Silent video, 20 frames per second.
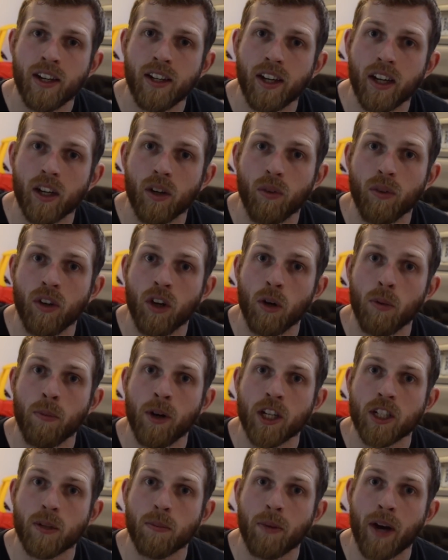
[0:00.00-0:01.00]
I don't know
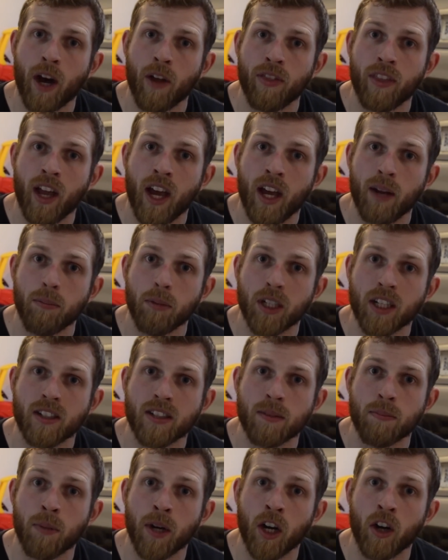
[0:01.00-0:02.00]
much about that
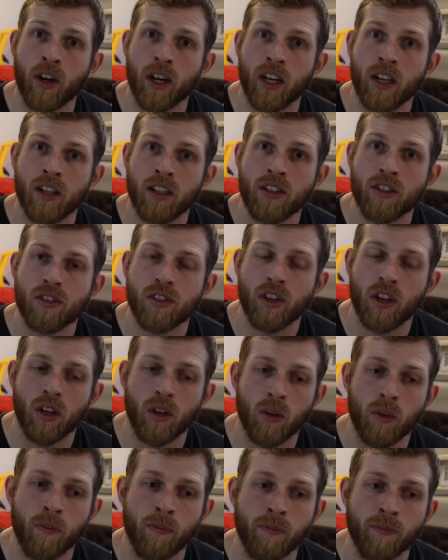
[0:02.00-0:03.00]
because I'm married,
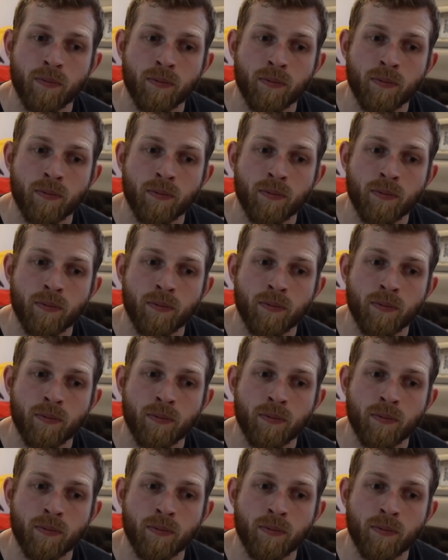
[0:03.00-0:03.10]
so